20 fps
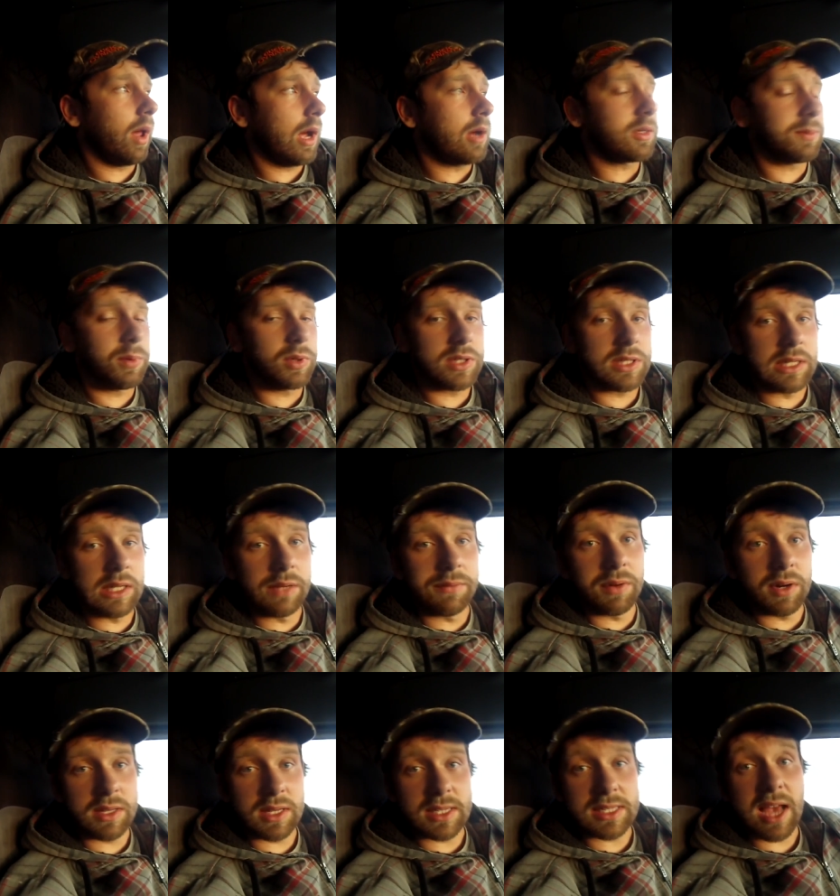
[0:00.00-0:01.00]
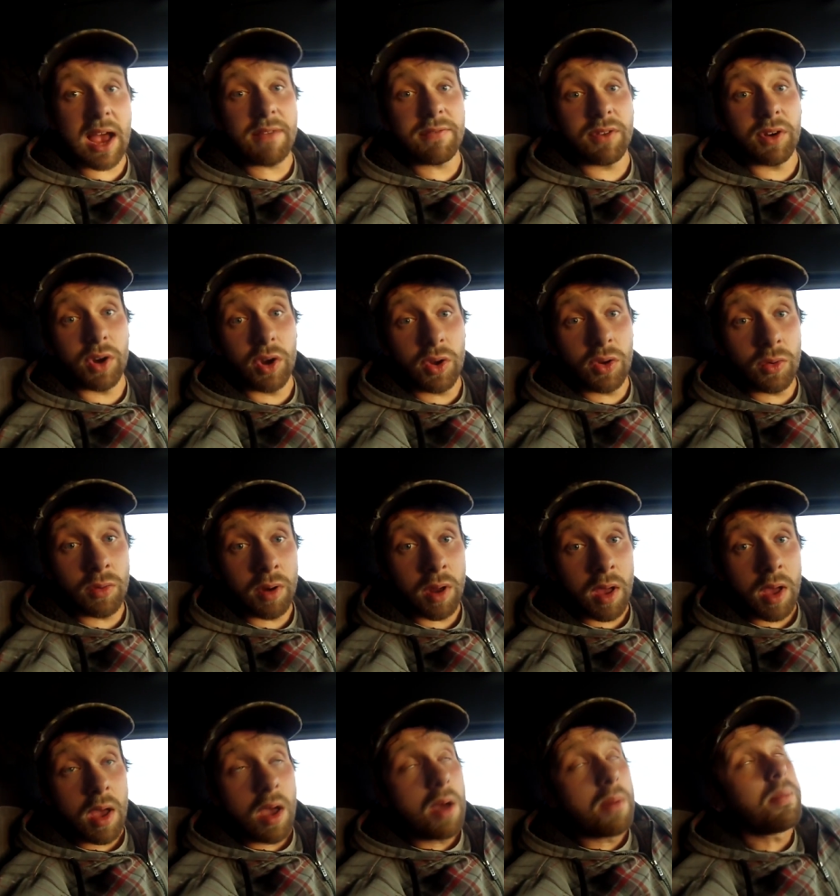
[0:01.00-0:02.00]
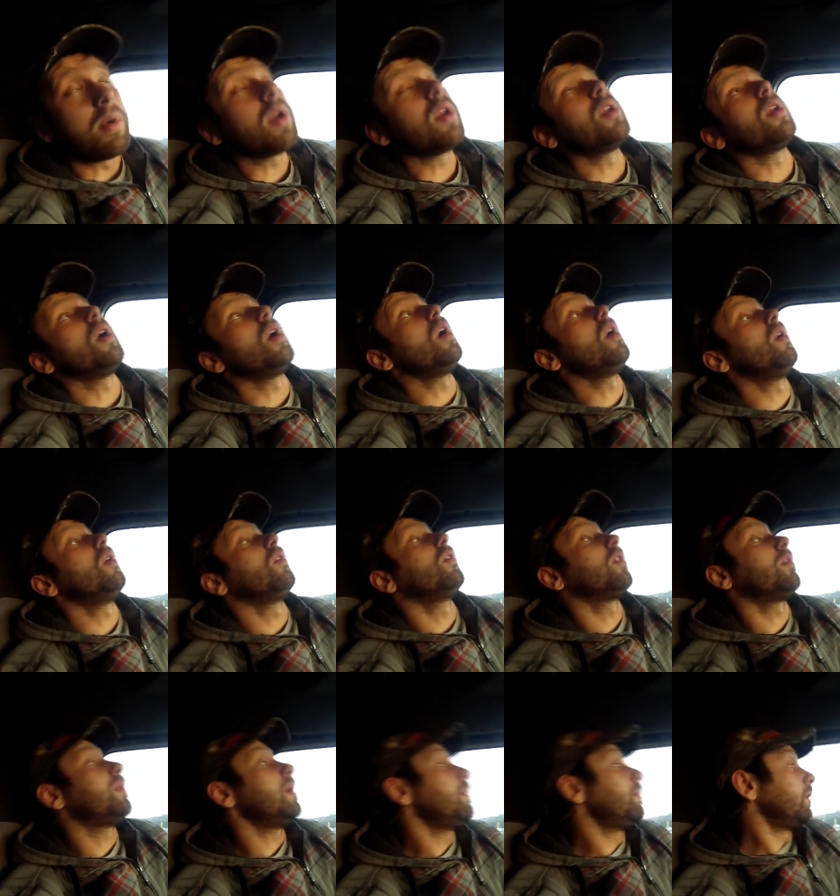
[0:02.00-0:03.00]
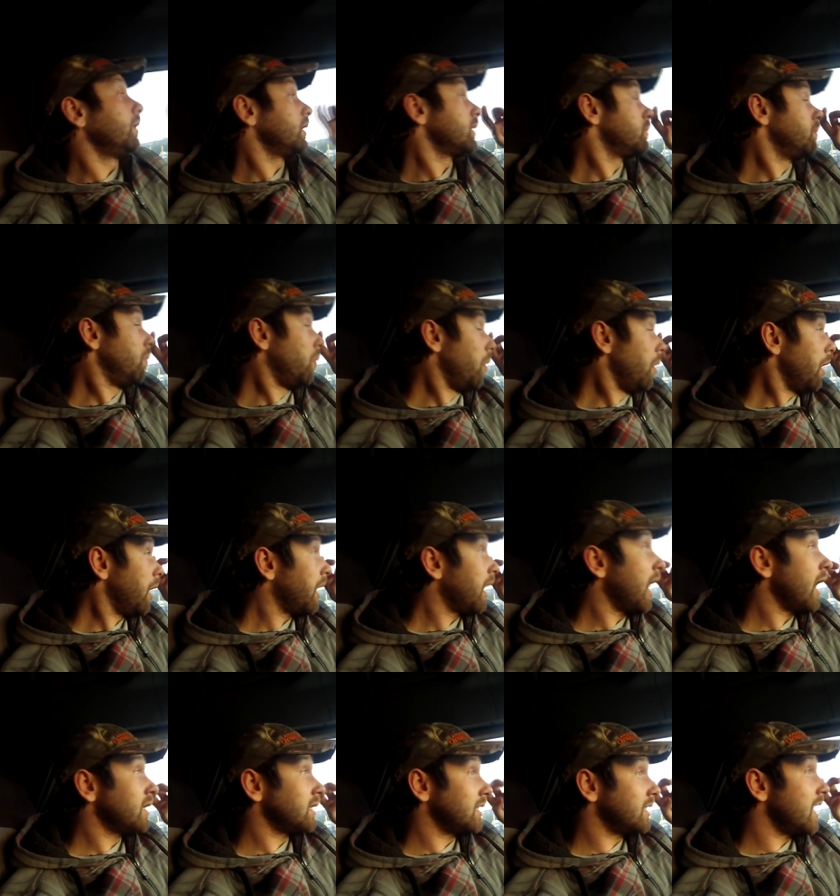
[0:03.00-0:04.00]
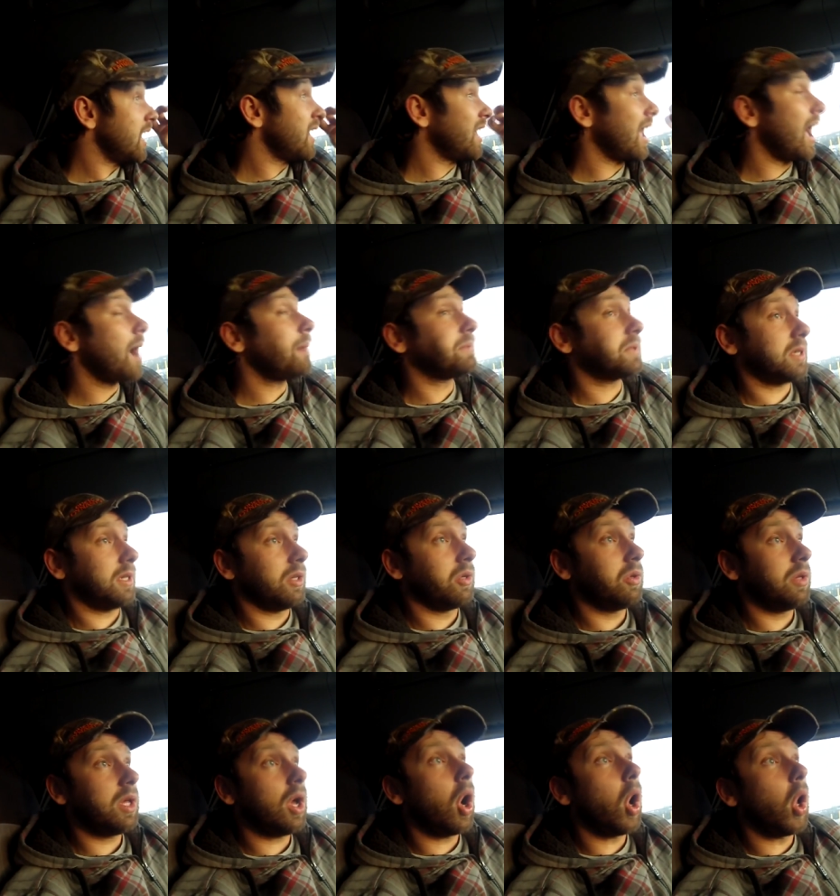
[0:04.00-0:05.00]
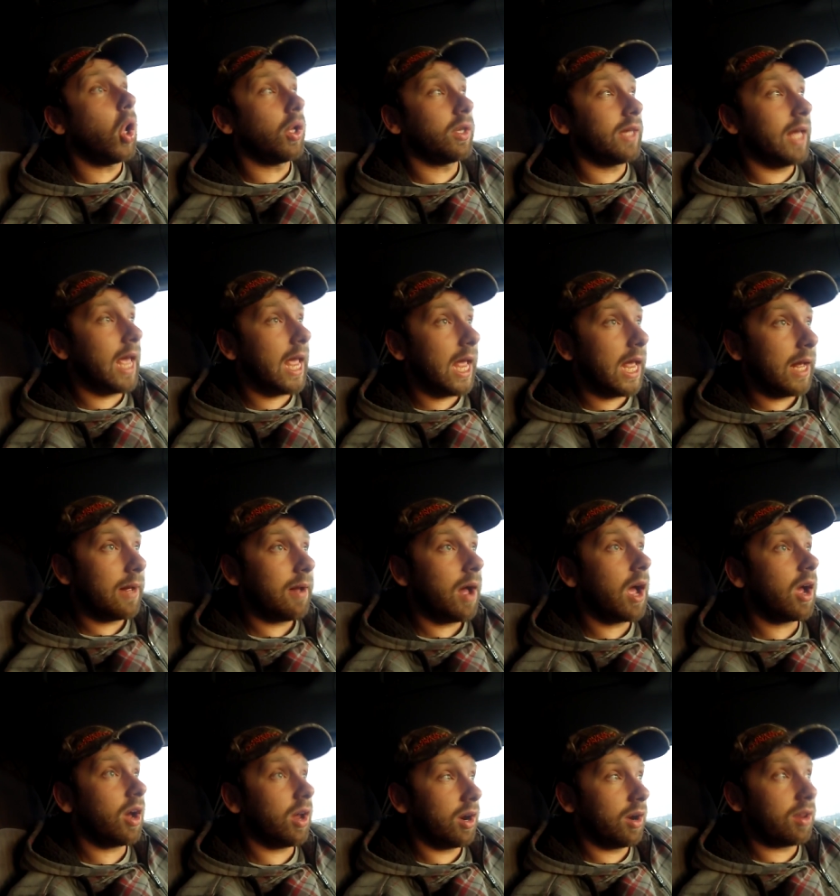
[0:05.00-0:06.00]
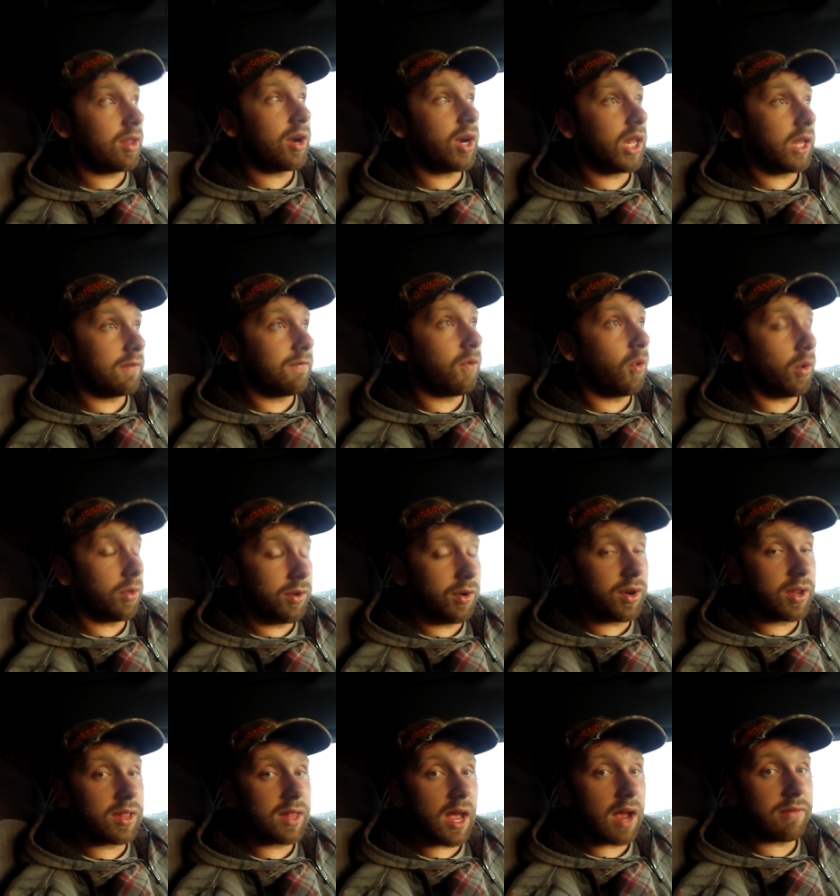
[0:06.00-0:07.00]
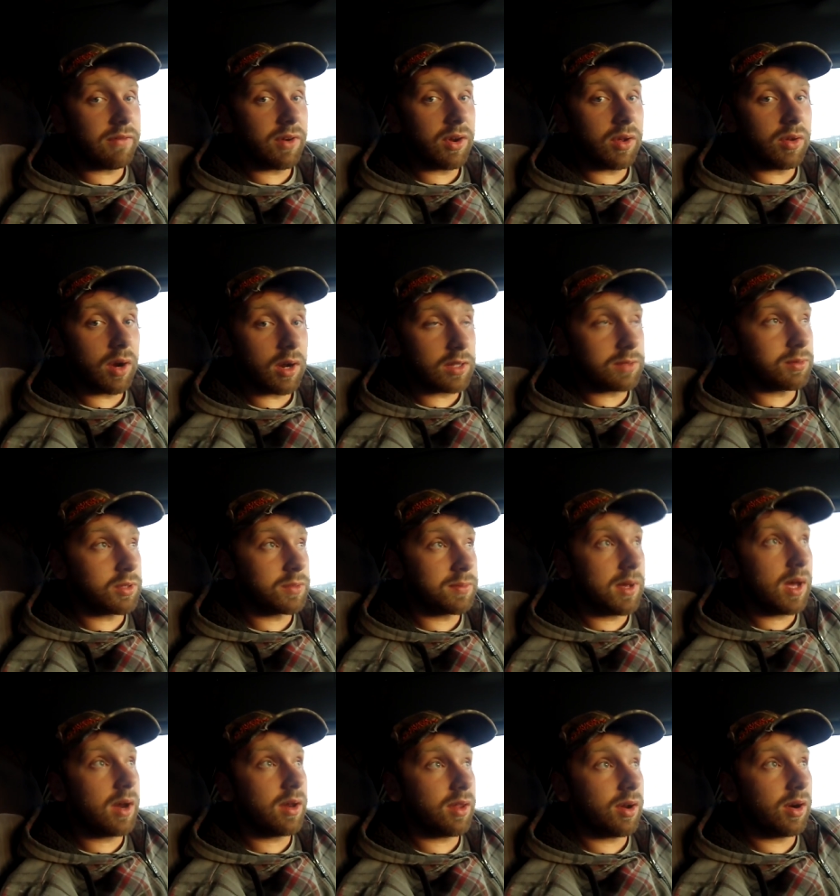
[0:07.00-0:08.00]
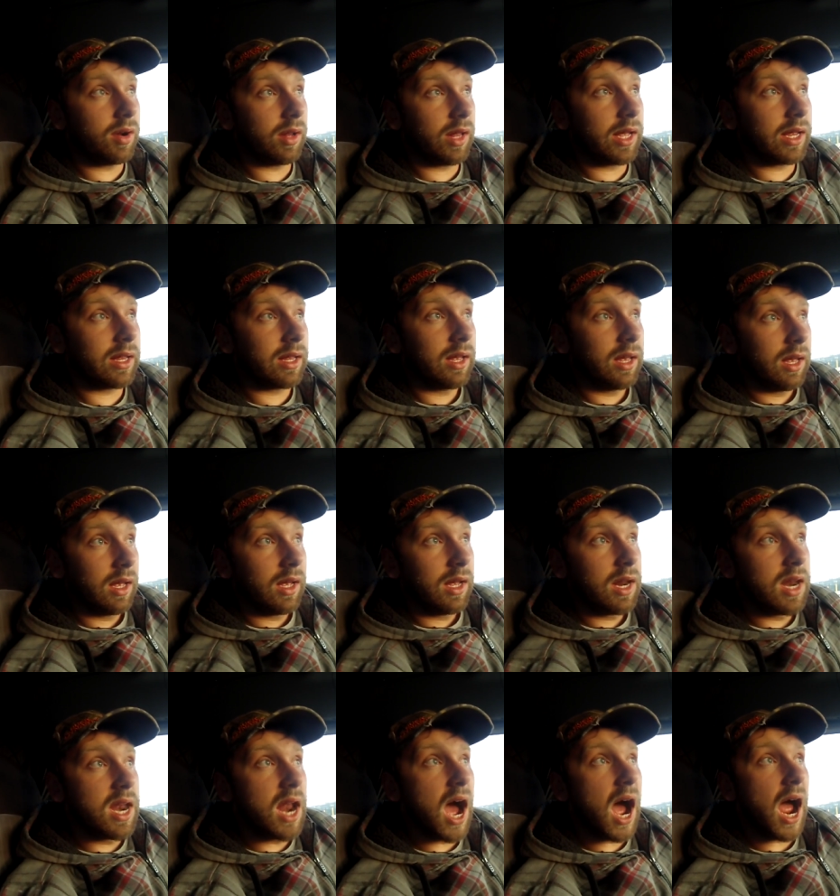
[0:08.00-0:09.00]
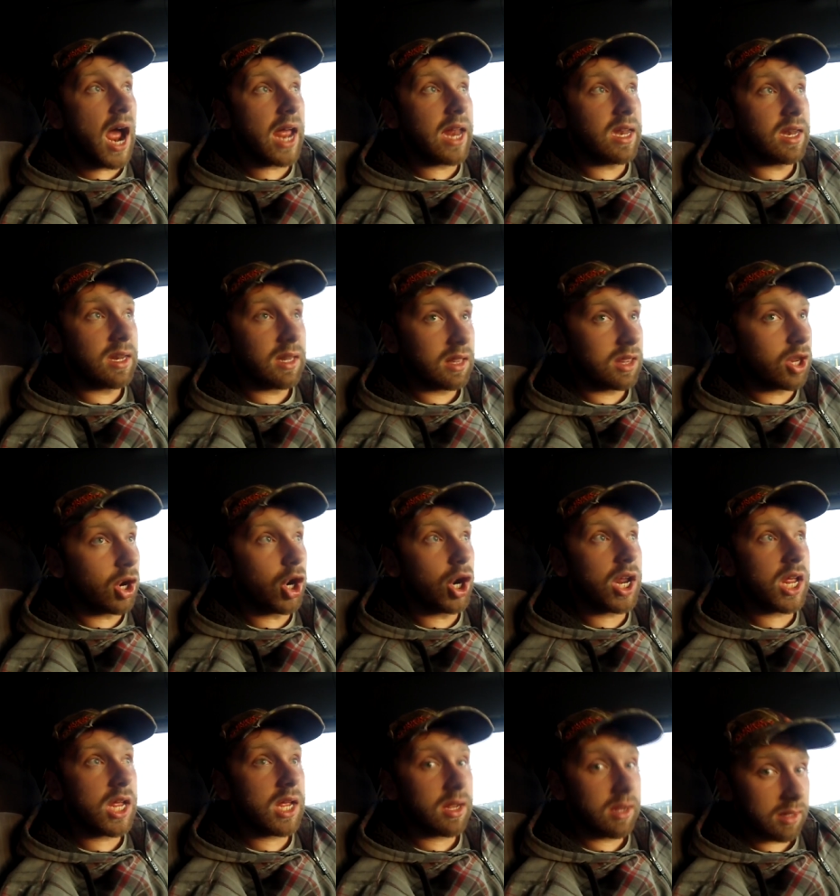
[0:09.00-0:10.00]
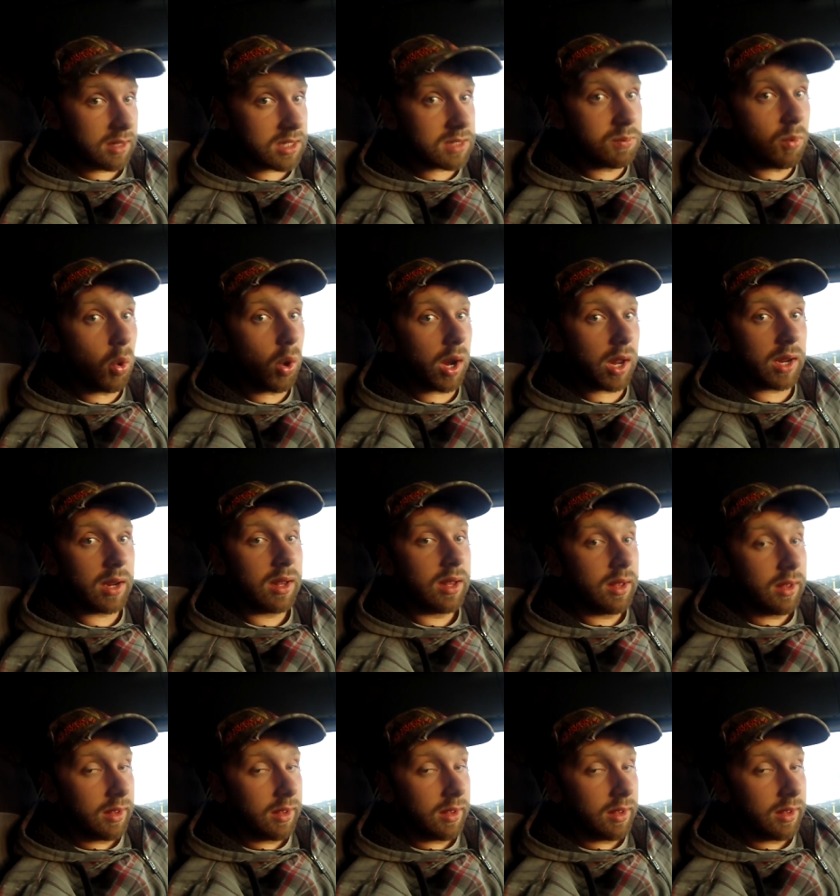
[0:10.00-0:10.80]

I was supposed to deliver it this afternoon. But no, the people this morning had to take absolutely all day. I got out of there at like 4:30 in the afternoon. I was supposed to be out of there at like 9:30 this morning.